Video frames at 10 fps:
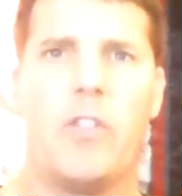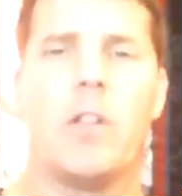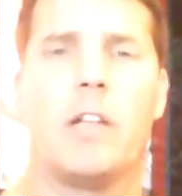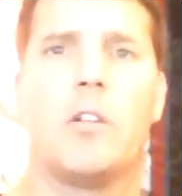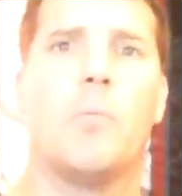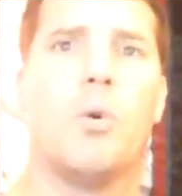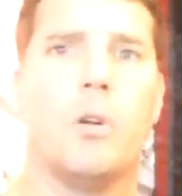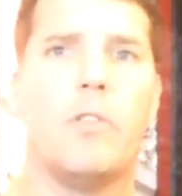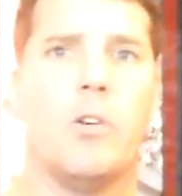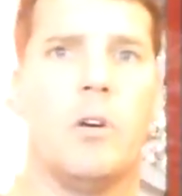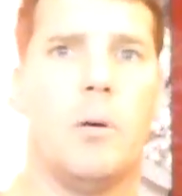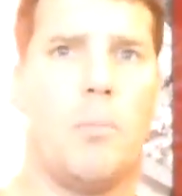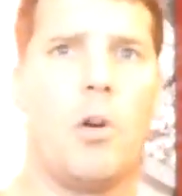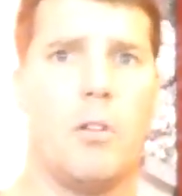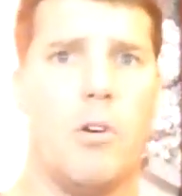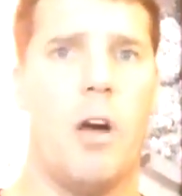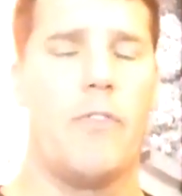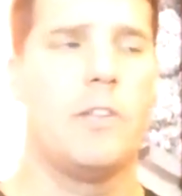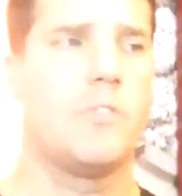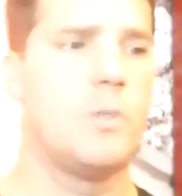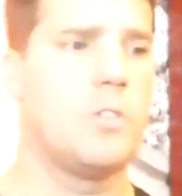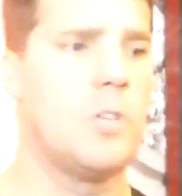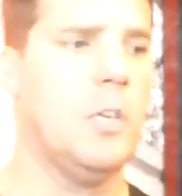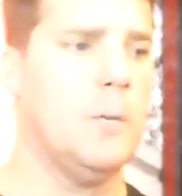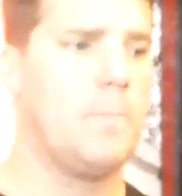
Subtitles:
feel like they're more of the part of the offense, which